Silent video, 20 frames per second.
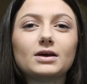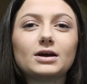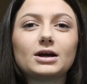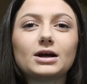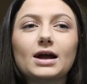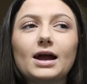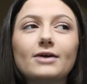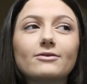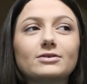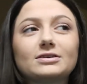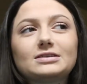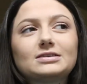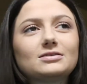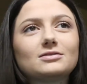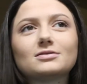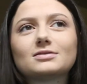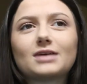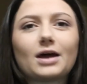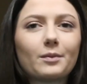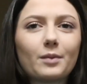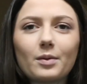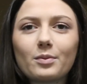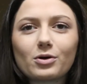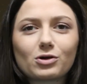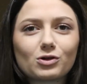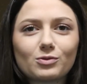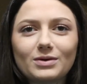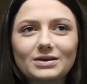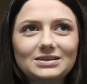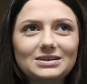there. Every single time I
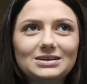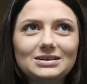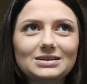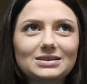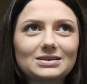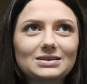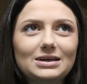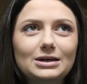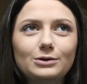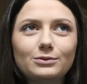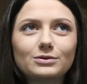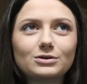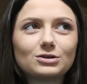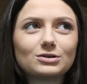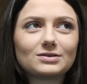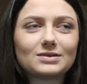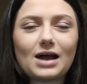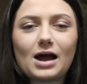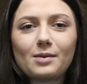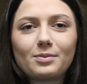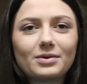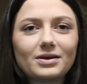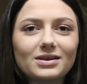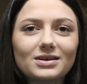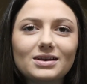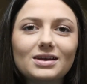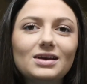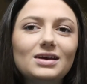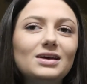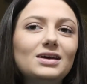brushed my teeth, it would just
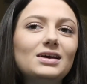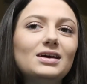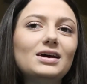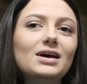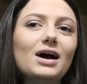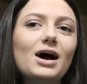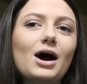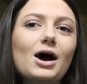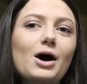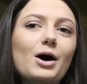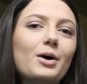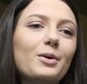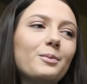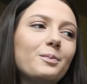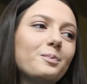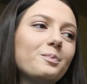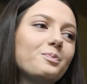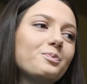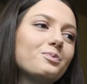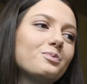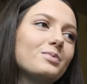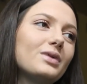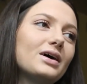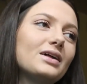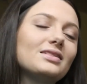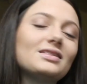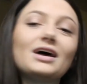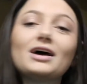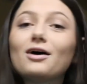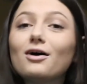happen.
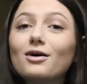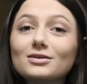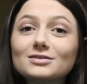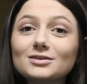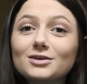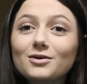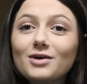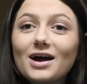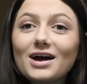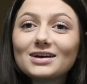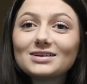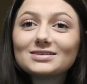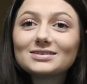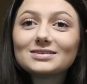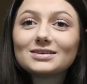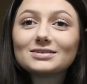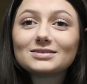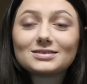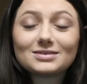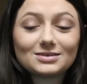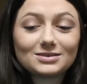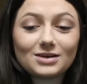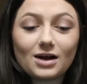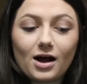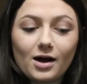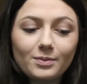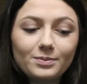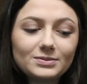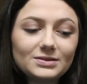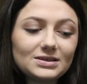But that also has
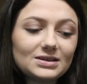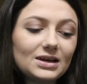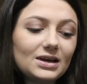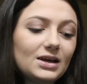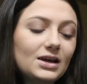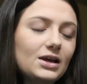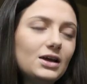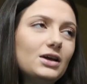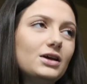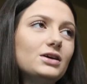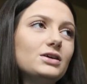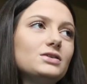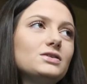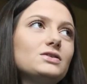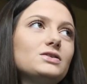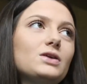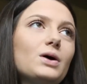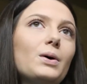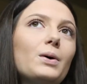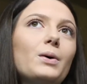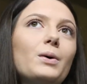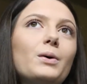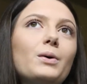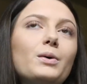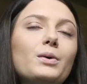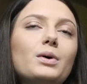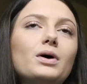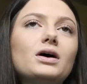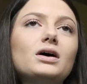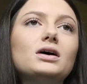stopped.
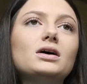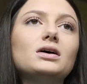So